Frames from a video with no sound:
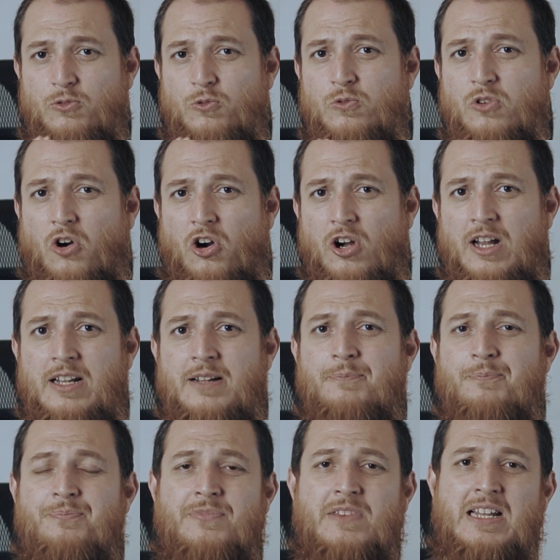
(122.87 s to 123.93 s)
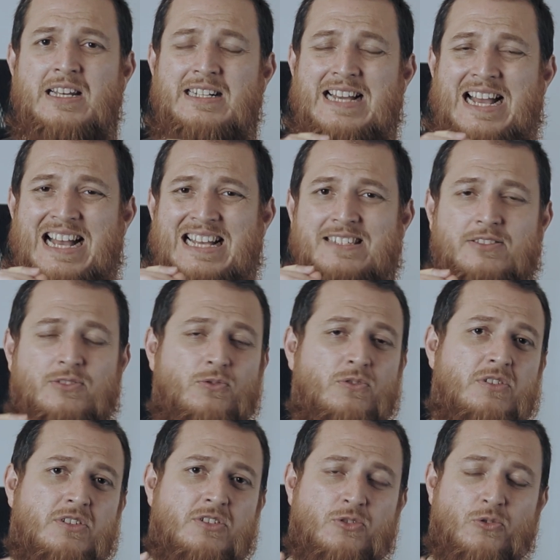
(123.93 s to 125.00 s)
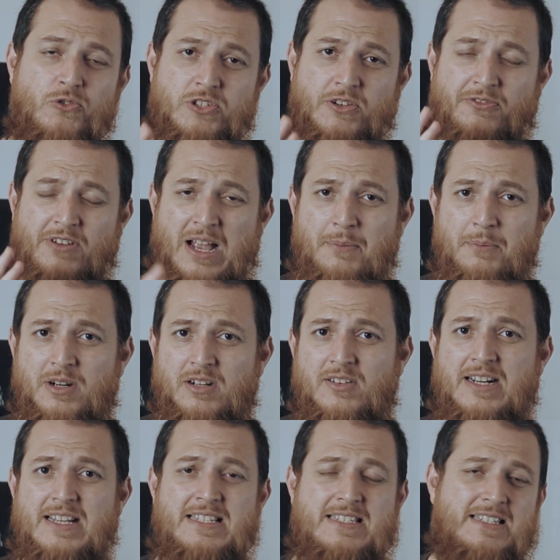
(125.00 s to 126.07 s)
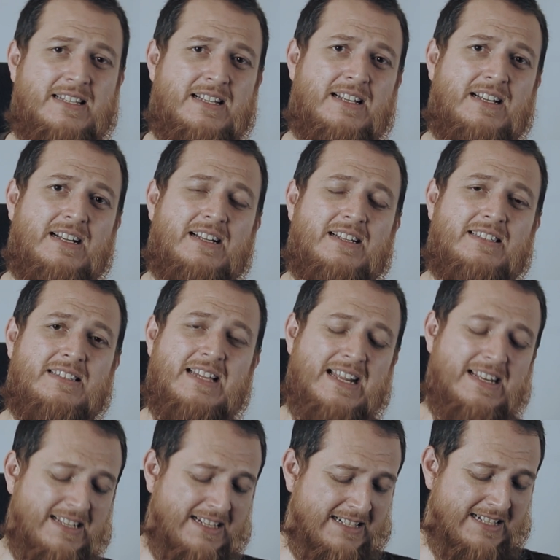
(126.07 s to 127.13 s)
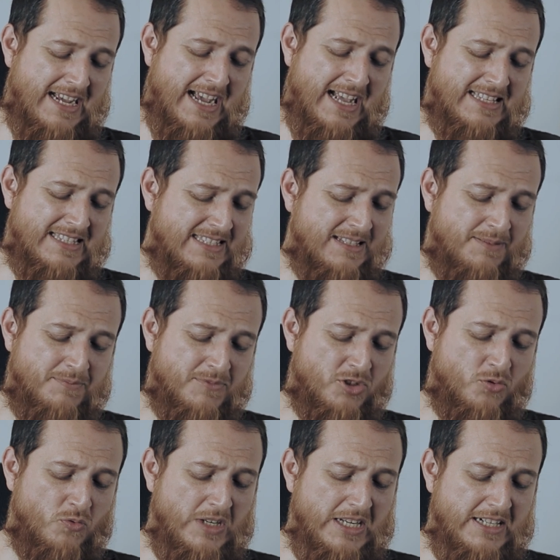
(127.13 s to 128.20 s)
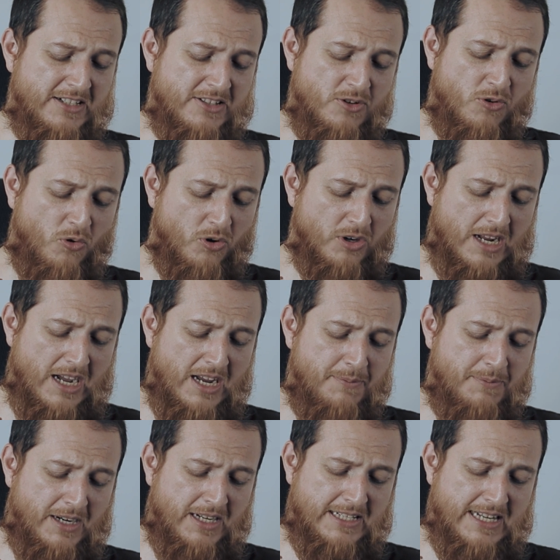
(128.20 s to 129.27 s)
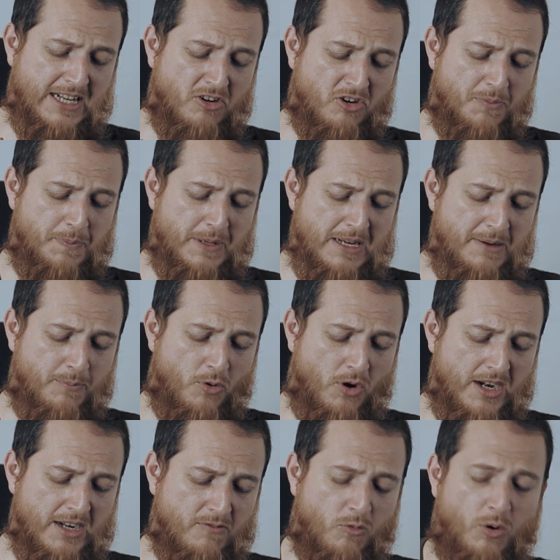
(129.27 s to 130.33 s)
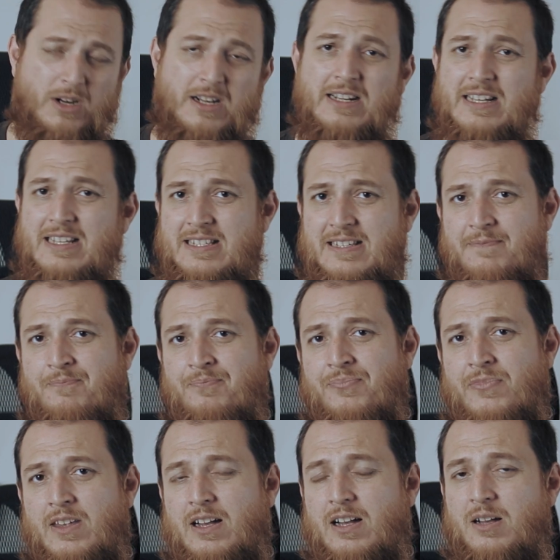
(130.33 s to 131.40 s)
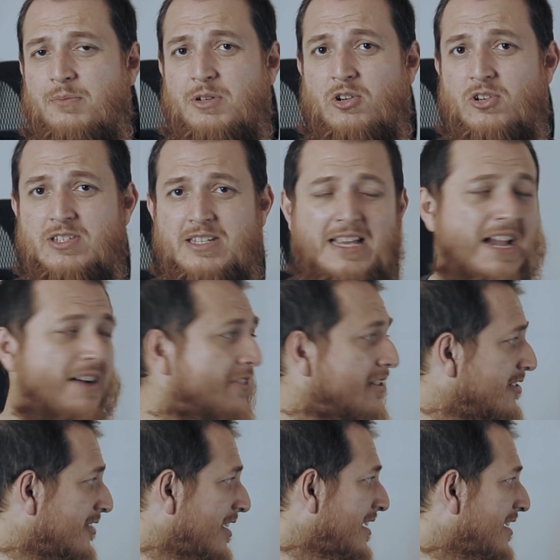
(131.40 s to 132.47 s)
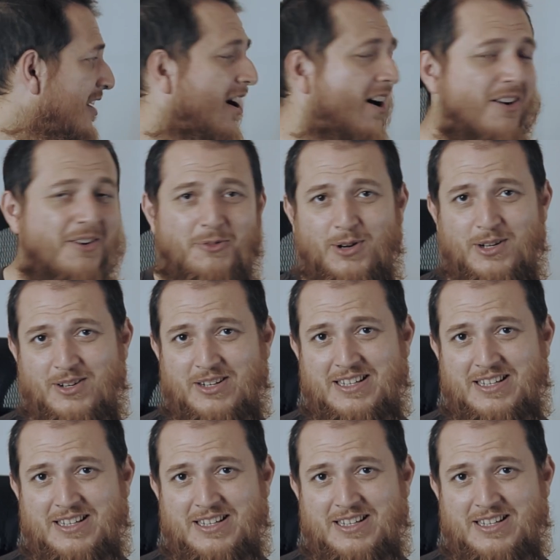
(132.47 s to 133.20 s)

oud oil. Then it has good dose of ambergris. Then it has some sweet note. I cannot pinpoint what it is because I haven't read what are